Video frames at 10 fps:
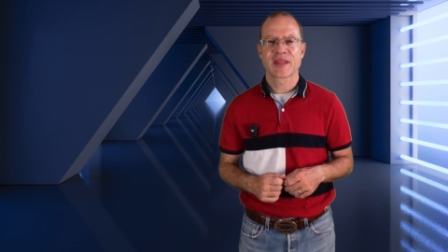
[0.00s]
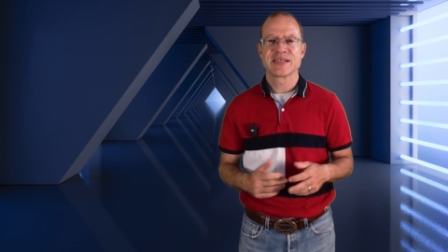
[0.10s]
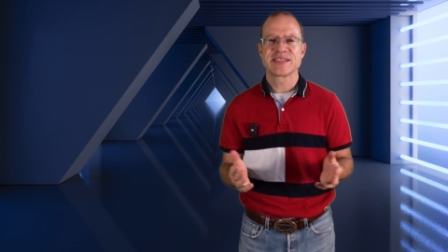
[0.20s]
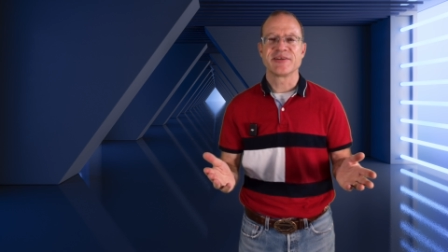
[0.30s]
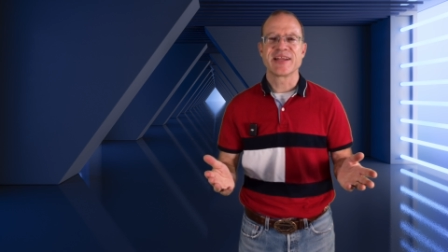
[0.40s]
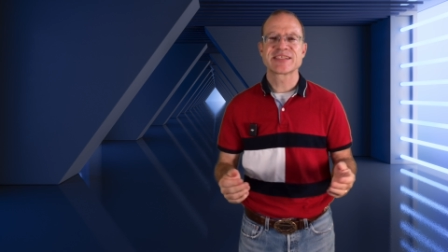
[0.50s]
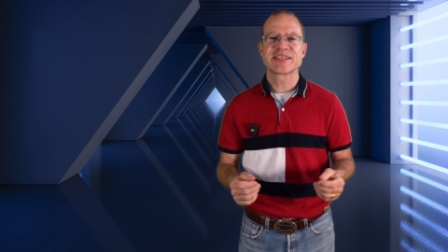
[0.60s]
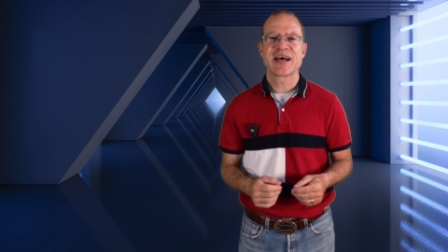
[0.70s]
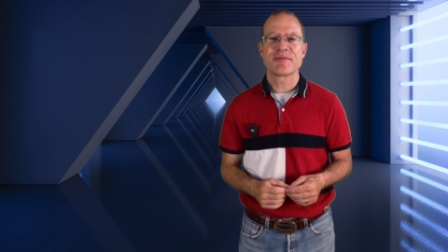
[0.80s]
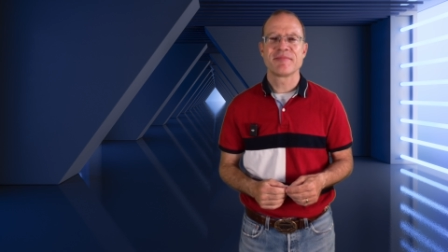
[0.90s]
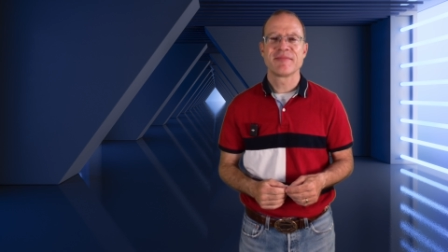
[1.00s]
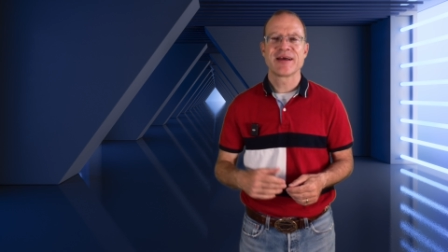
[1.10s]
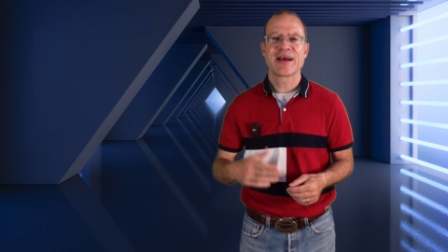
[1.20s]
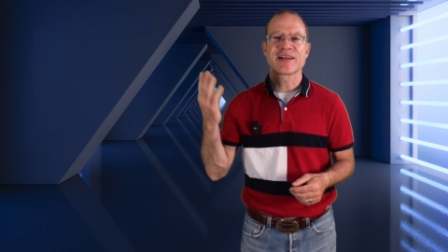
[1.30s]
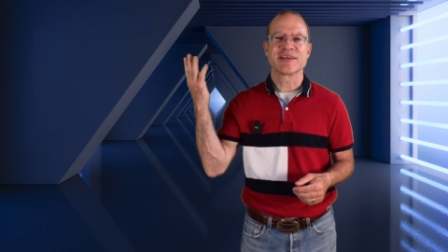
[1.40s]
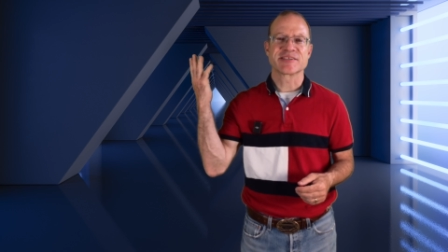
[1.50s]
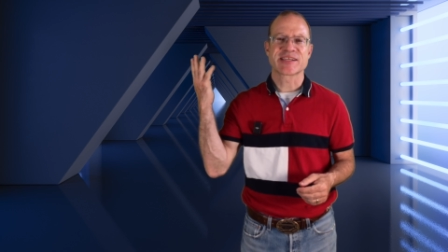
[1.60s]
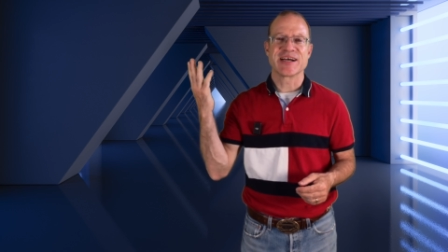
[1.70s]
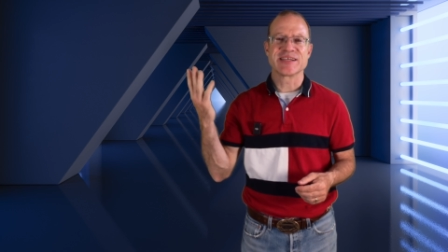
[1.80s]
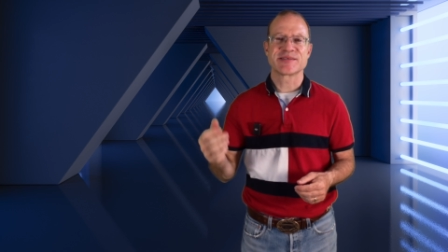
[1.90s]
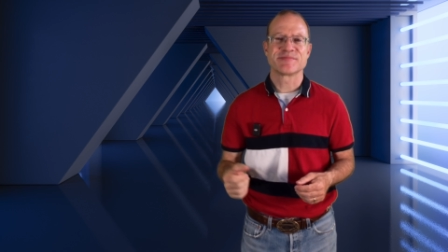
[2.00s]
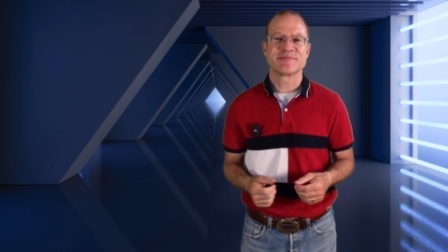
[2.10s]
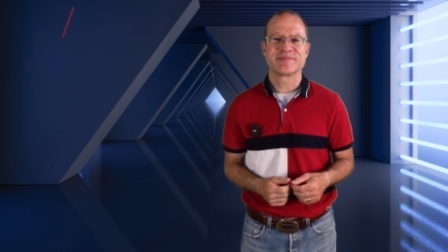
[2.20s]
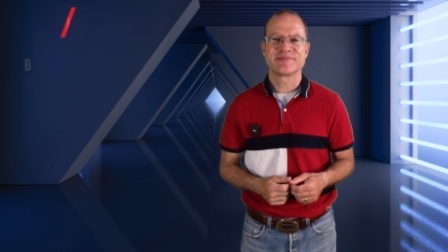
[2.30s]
See you next time, and clear skies.